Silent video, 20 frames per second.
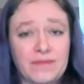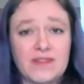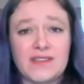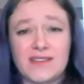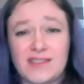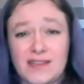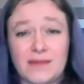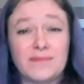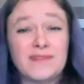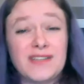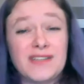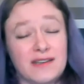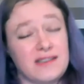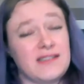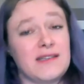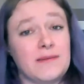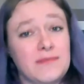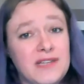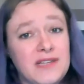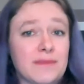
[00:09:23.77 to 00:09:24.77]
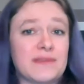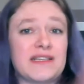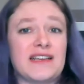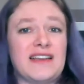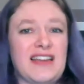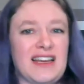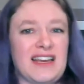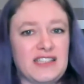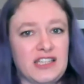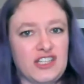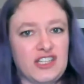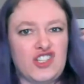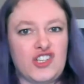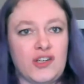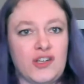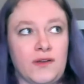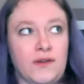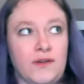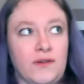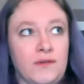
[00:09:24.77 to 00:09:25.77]
sometimes connected
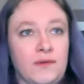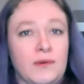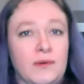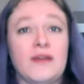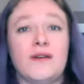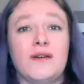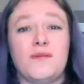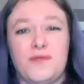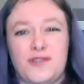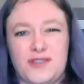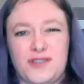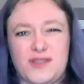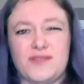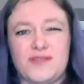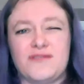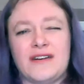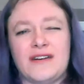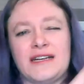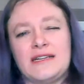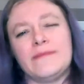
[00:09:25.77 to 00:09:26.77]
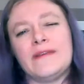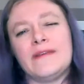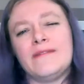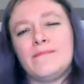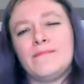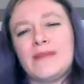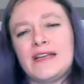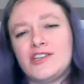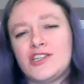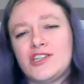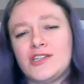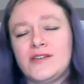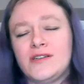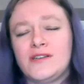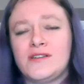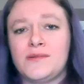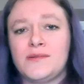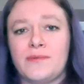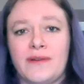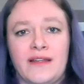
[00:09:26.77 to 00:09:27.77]
to what's already been
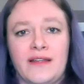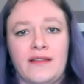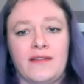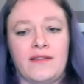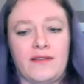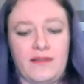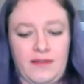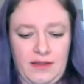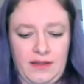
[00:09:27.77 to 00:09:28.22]
mentioned with,